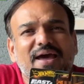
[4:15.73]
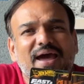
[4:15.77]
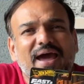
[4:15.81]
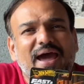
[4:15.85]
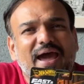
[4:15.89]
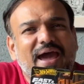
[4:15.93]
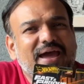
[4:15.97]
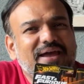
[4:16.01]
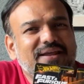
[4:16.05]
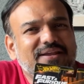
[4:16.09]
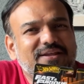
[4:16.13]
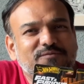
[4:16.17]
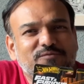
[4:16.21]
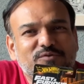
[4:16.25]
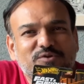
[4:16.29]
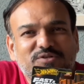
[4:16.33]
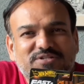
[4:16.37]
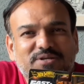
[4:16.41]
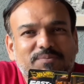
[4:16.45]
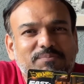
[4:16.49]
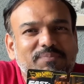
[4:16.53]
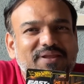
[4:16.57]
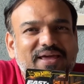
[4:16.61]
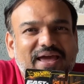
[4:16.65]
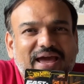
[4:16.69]
And if you
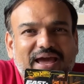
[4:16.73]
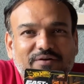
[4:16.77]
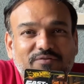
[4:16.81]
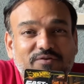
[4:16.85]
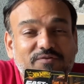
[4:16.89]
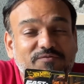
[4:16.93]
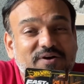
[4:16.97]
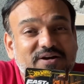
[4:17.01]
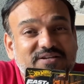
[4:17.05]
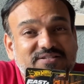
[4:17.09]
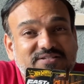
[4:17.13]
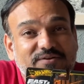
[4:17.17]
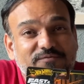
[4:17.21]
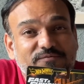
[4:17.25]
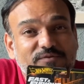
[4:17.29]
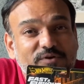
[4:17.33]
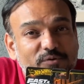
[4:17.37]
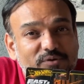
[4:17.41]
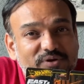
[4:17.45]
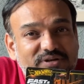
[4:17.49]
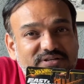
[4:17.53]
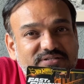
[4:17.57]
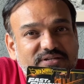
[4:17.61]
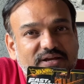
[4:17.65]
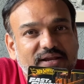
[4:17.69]
simply have a Fast and
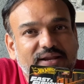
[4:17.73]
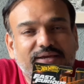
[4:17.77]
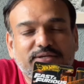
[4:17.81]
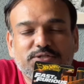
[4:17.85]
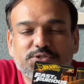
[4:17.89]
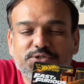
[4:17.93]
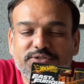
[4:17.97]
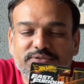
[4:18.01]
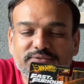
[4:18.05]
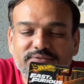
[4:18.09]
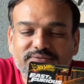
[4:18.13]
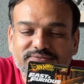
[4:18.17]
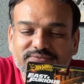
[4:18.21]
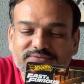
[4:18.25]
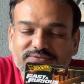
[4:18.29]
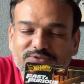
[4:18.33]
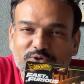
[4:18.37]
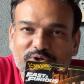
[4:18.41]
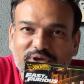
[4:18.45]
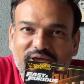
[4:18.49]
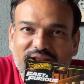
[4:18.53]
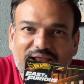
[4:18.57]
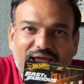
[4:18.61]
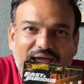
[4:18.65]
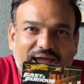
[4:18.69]
Furious collection, you
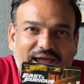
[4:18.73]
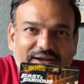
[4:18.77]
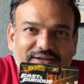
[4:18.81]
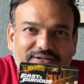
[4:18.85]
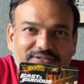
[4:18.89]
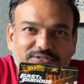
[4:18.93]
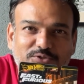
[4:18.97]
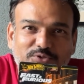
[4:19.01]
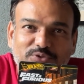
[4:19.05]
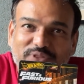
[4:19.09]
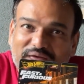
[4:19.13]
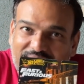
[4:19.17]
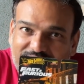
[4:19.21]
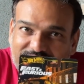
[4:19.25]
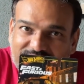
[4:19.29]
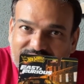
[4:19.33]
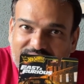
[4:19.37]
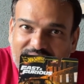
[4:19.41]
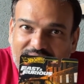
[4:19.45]
can add it to that.